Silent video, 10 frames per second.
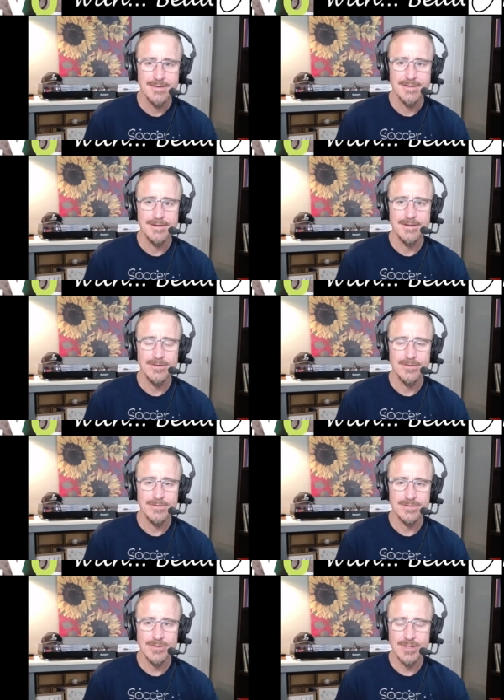You know,
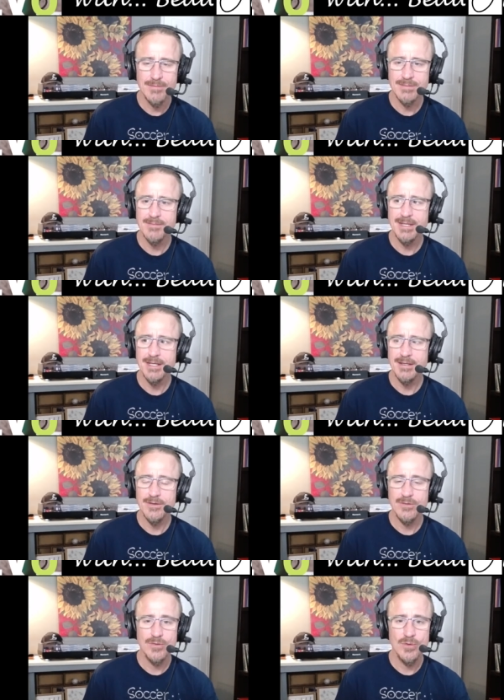so come to me,
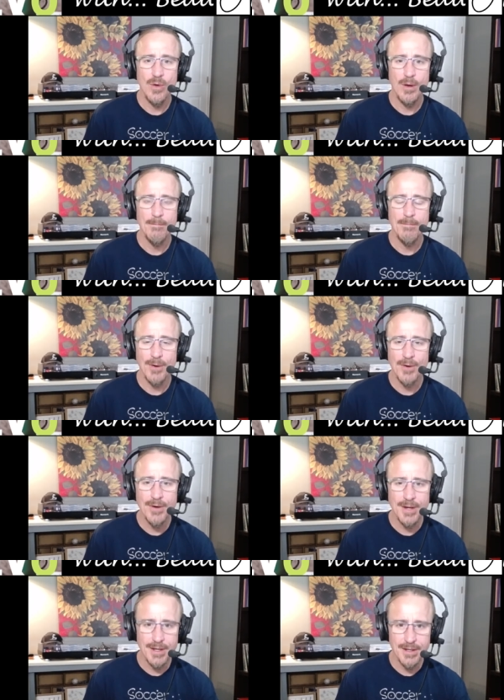you who are
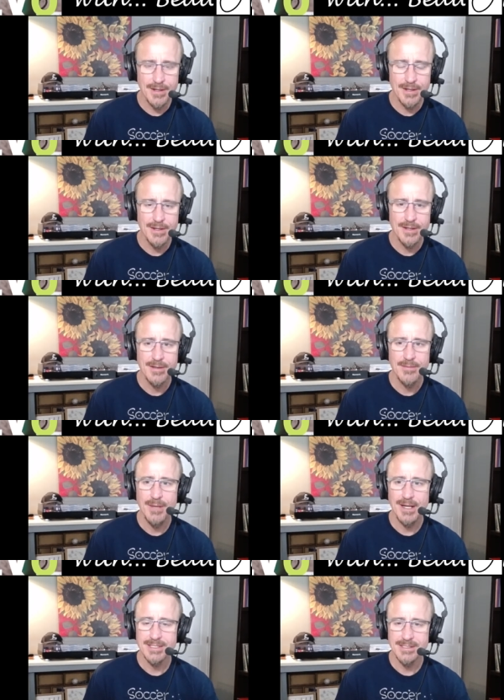burdened
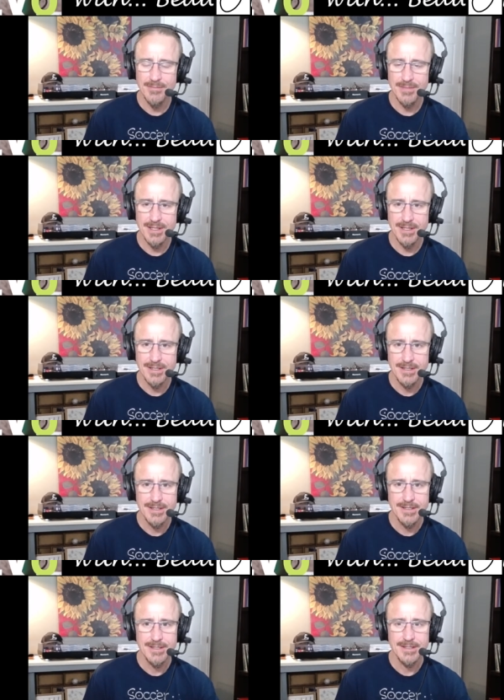by something.
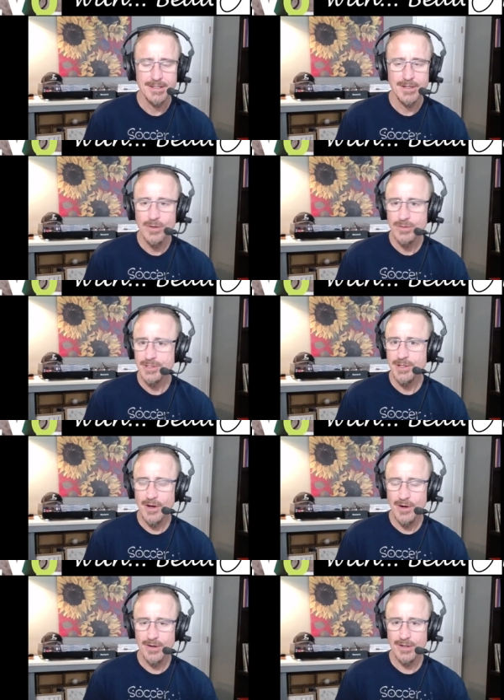Go to the
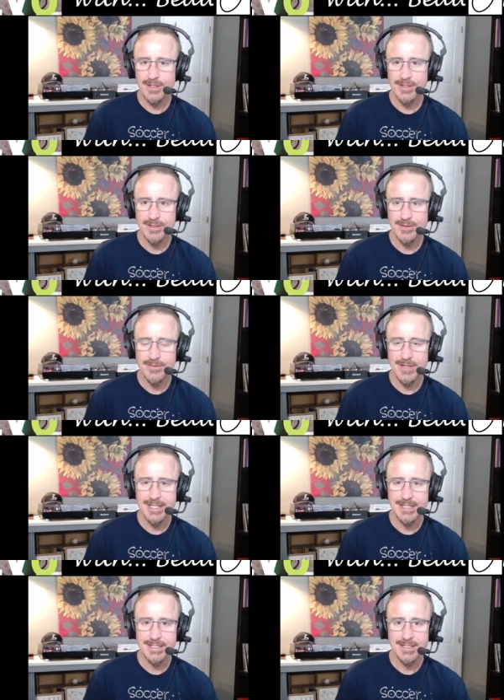ark
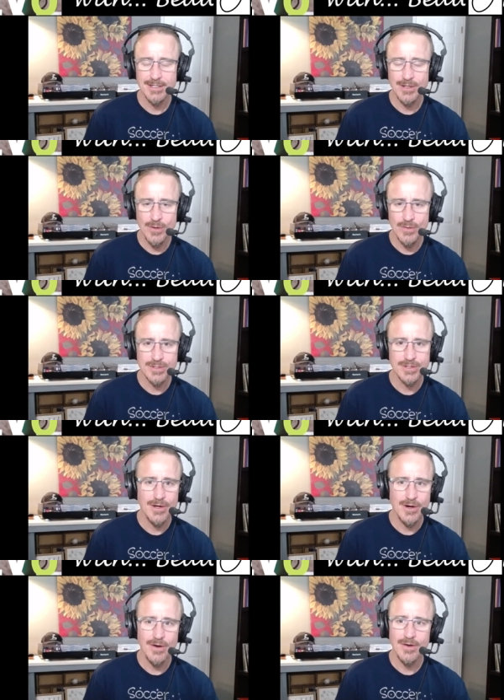right? Go to the
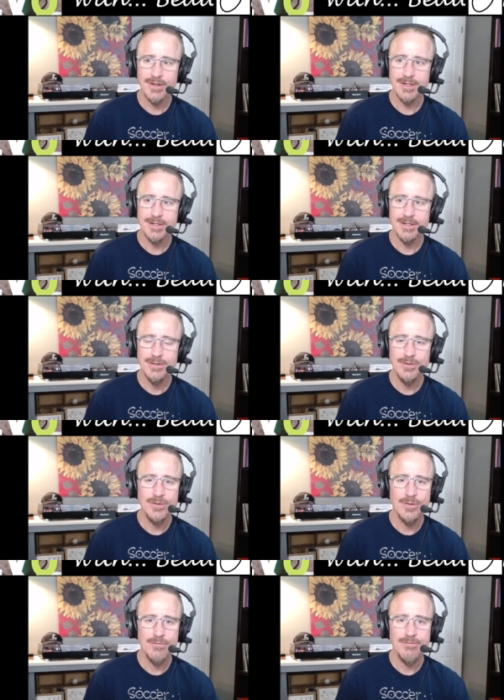ark. You
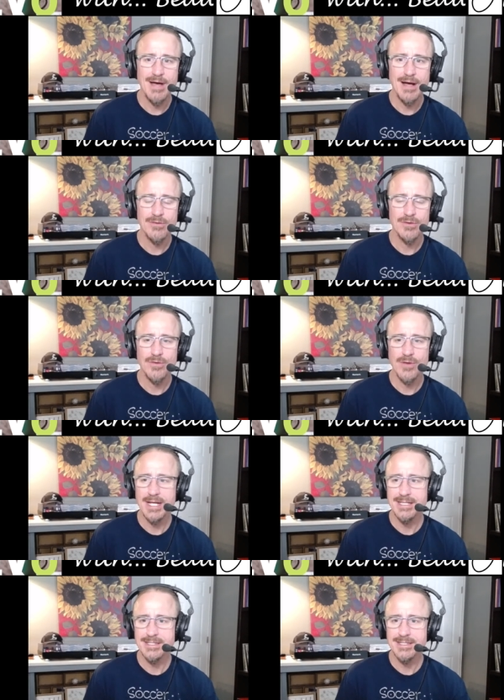who have found
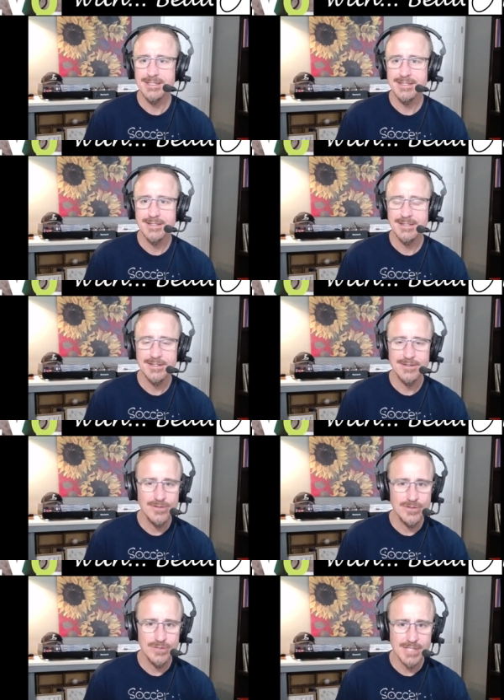grace, you
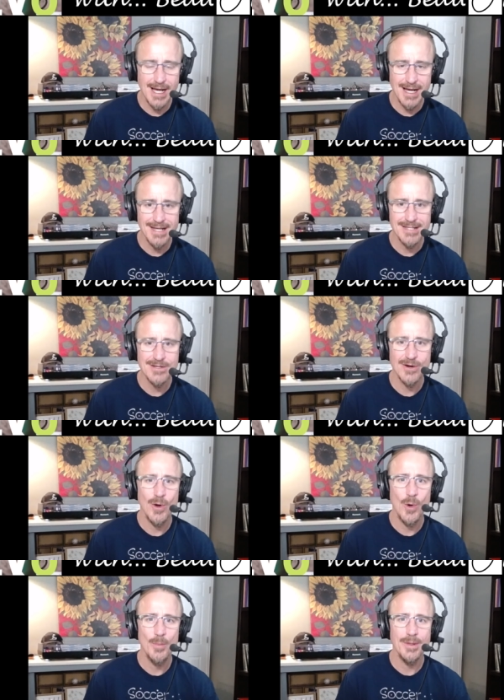whose eyes are
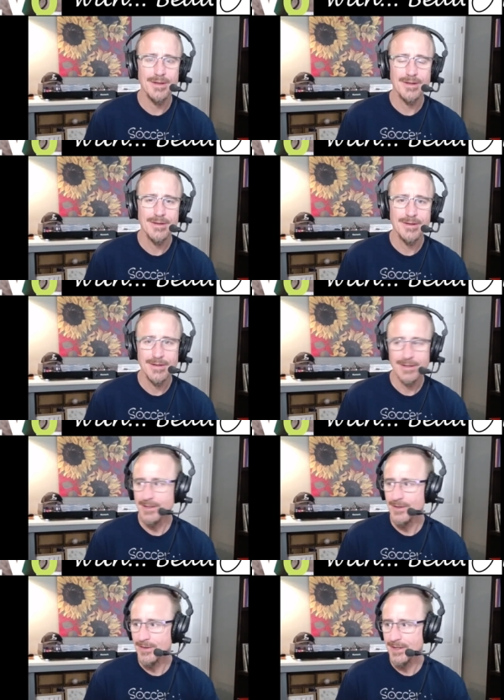opened,
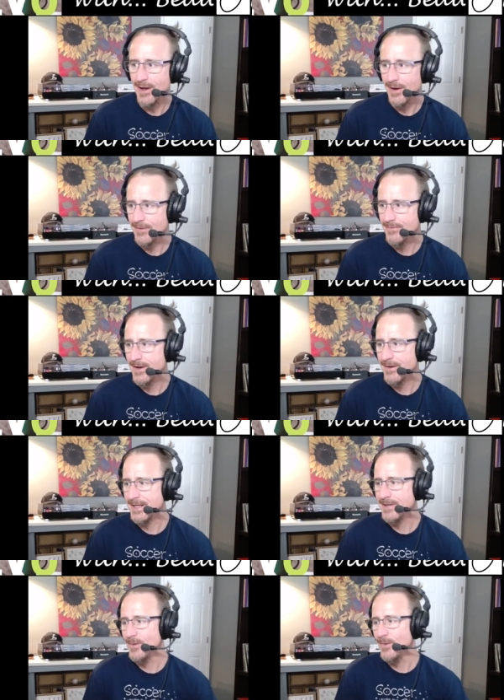go to the ark. Very
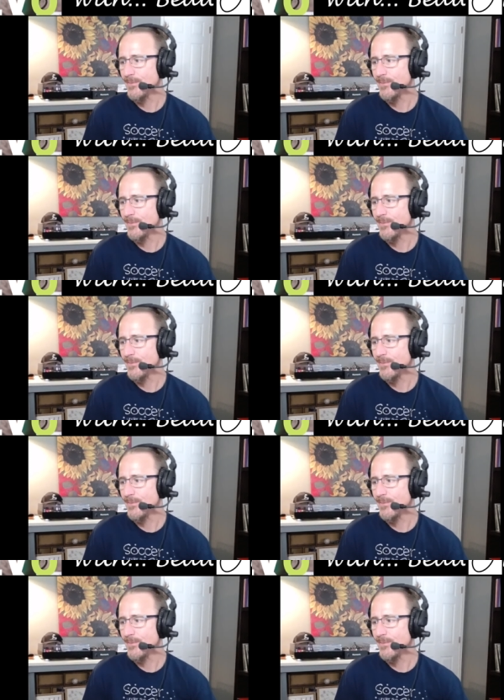cool.